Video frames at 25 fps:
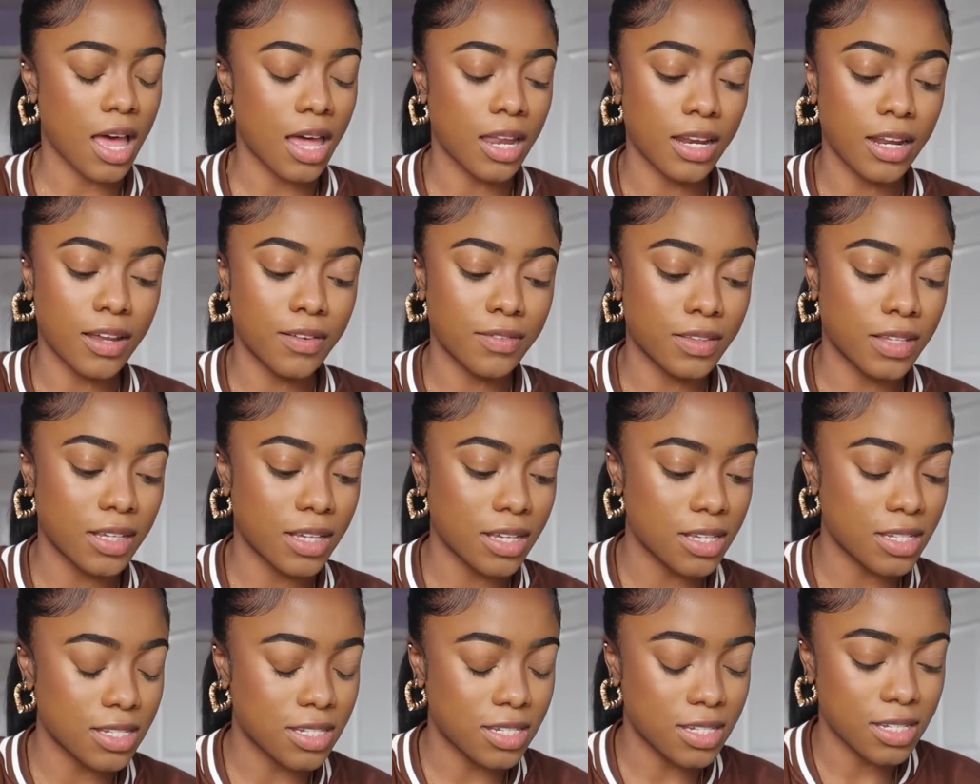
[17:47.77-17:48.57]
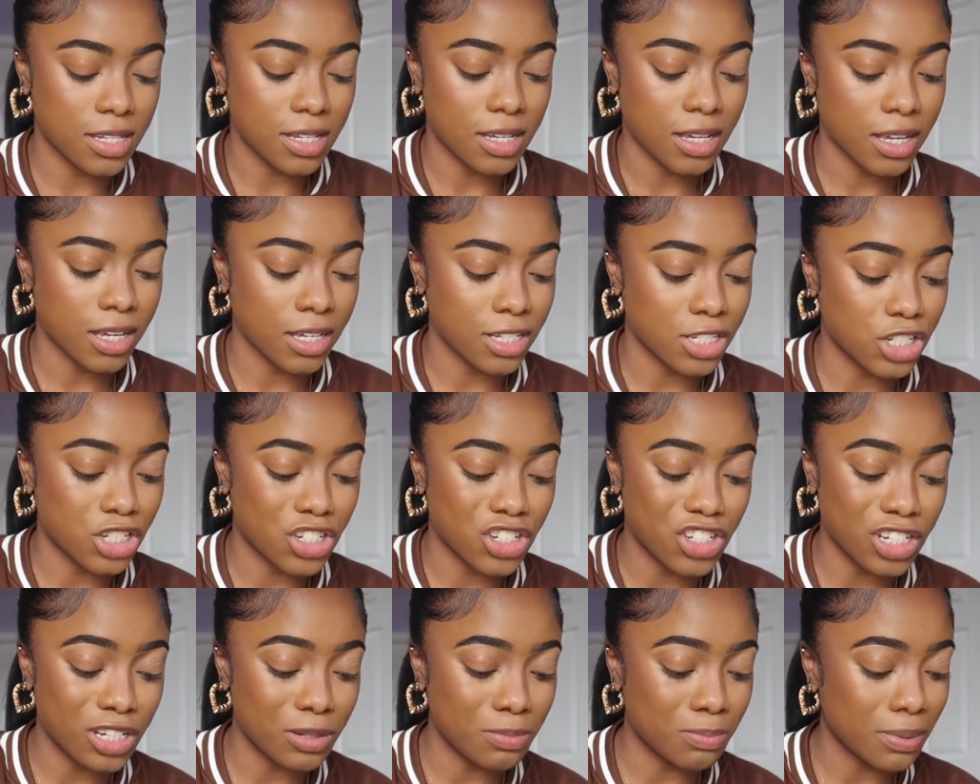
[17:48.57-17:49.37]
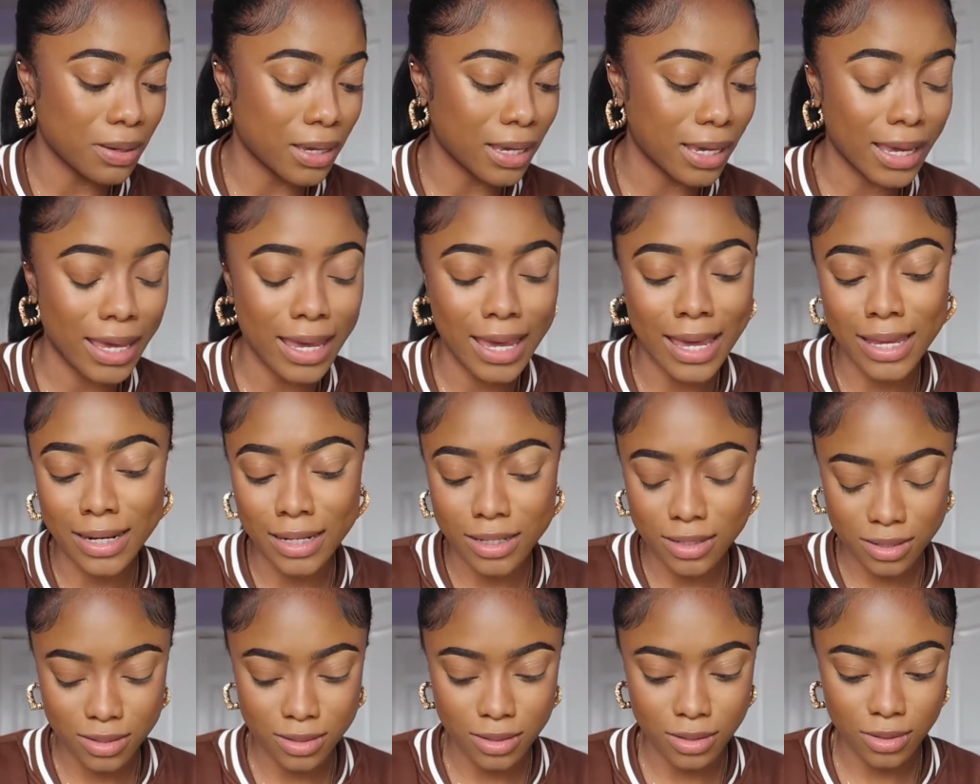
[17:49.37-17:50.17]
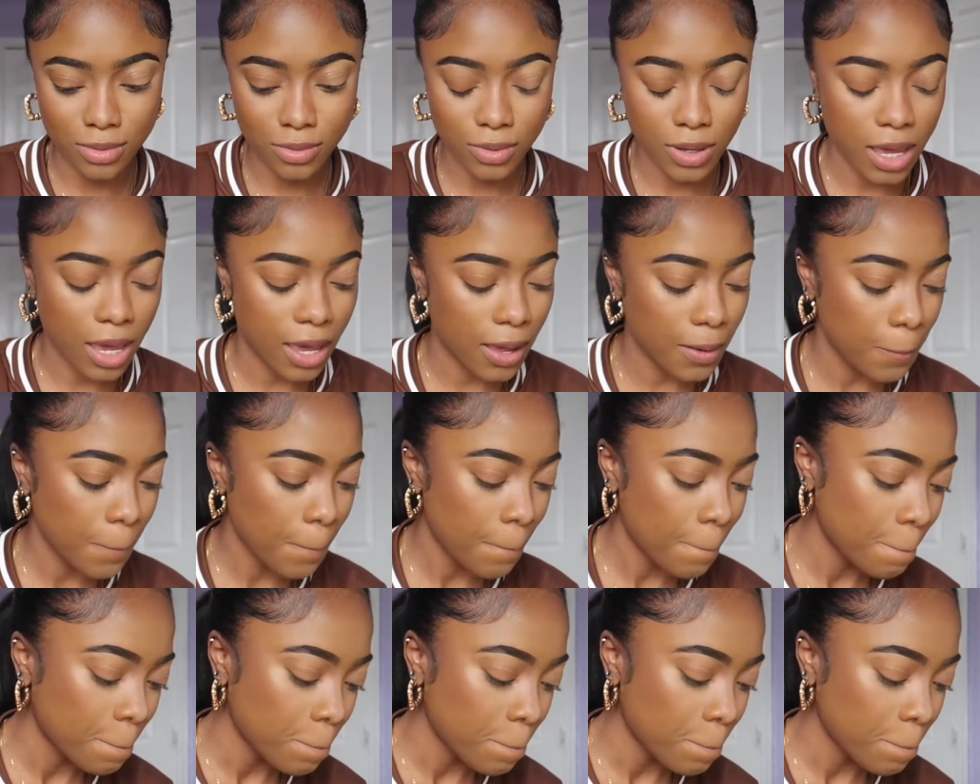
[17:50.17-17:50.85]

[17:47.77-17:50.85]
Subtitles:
I love this. It's cheap and it's good, okay?